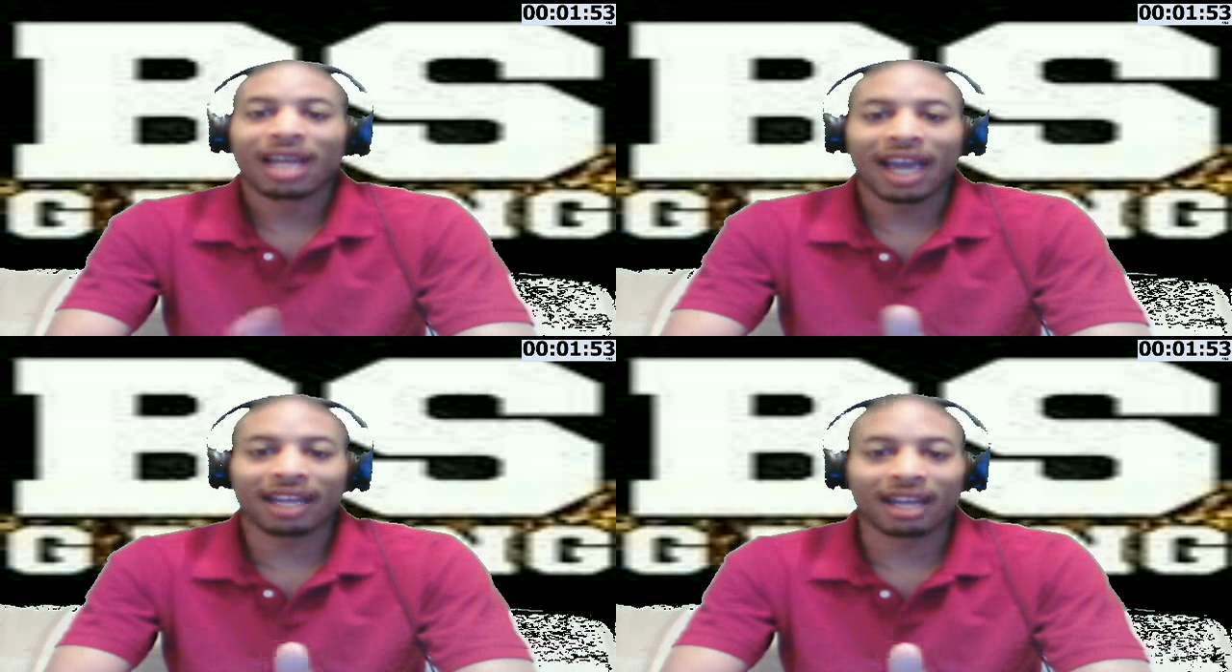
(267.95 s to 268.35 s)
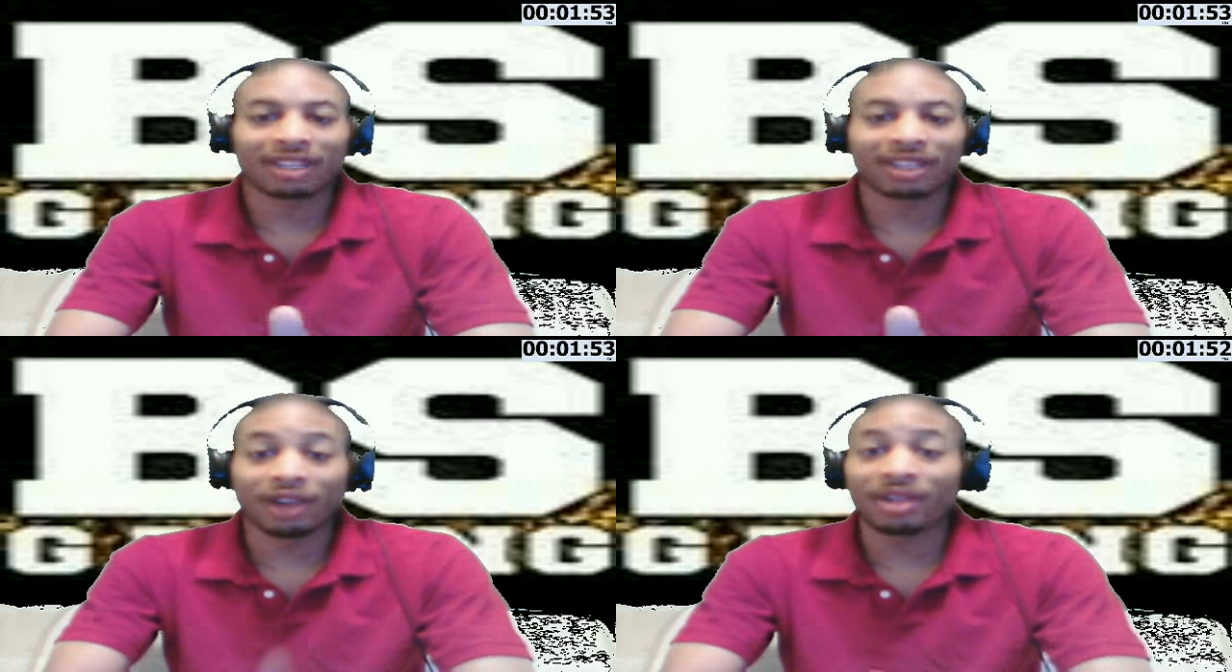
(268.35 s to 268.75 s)
and
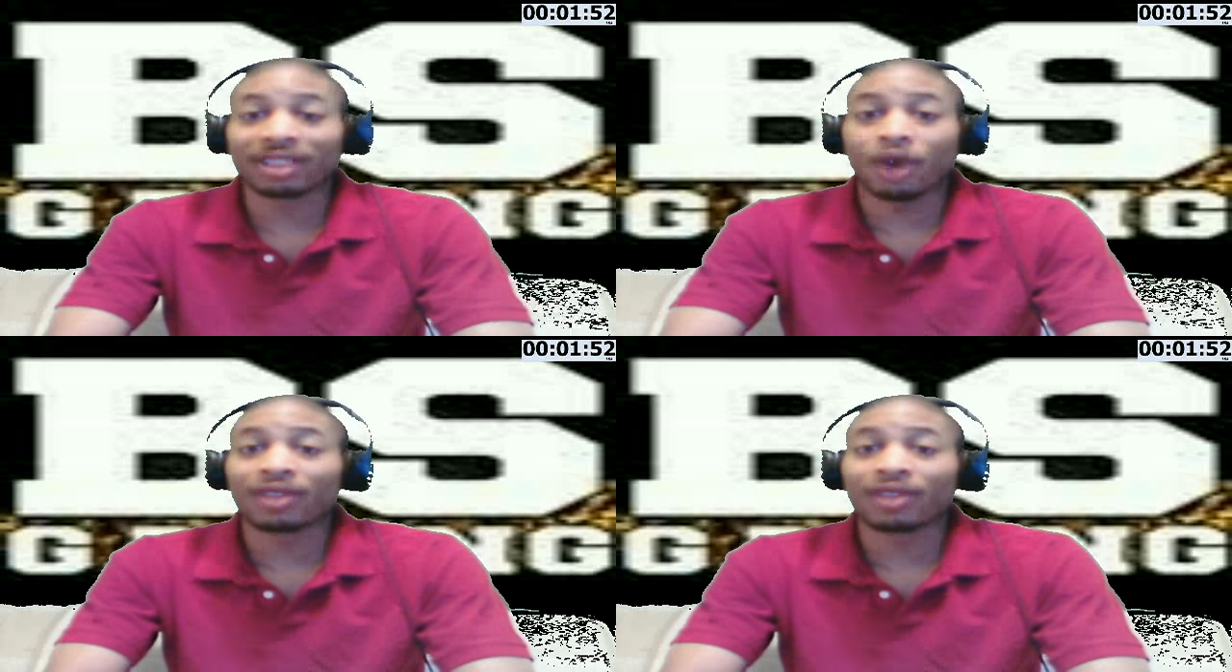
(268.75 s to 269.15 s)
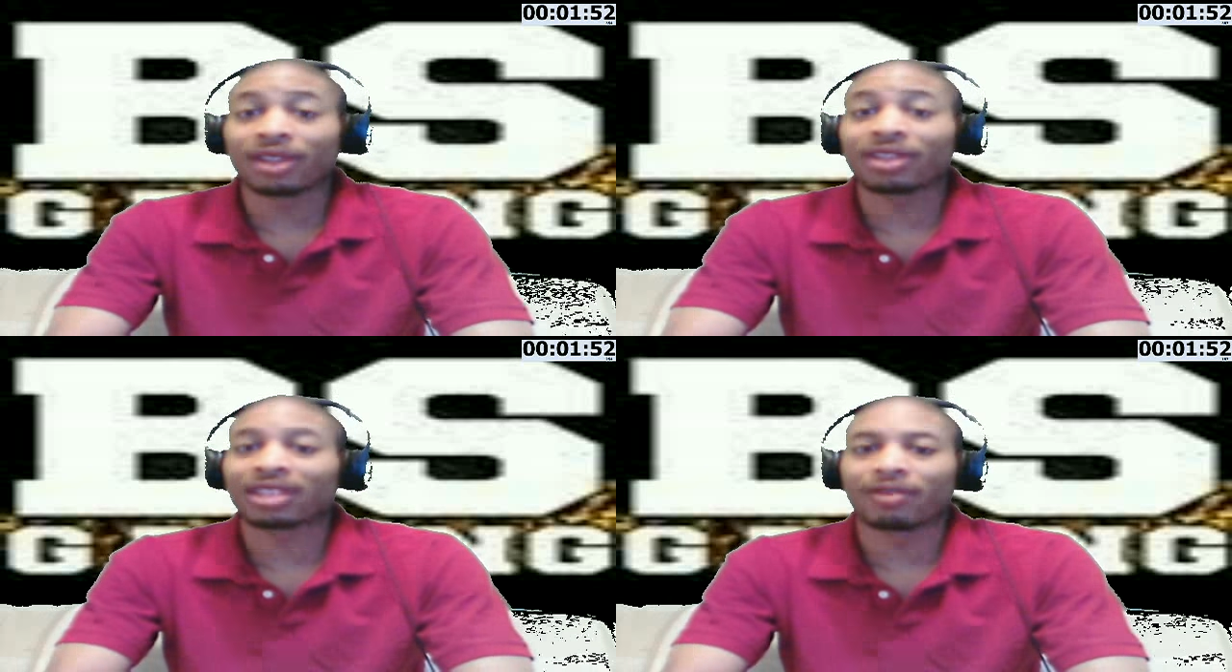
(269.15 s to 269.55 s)
over
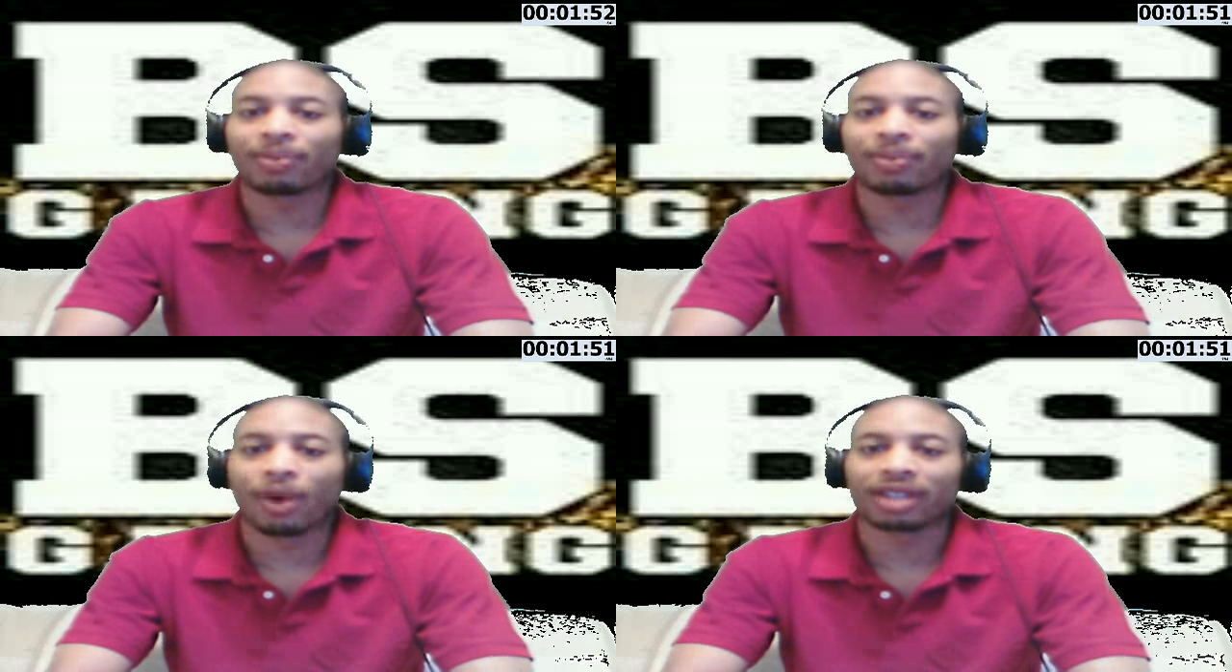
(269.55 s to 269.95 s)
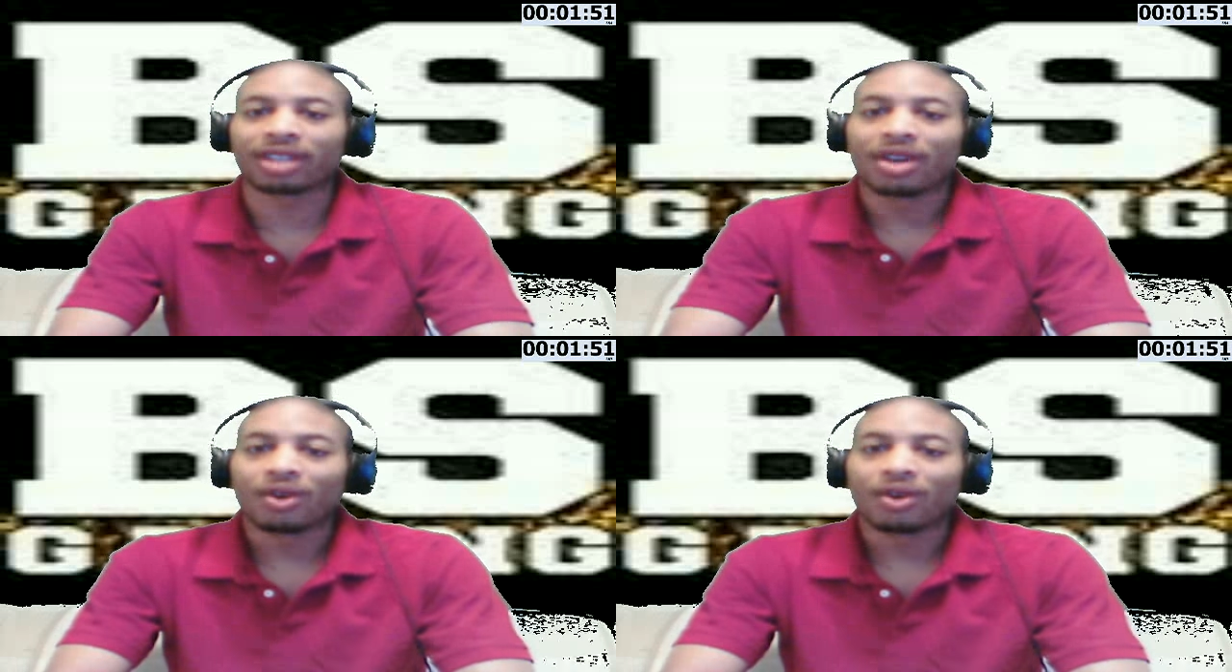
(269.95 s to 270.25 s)
37 points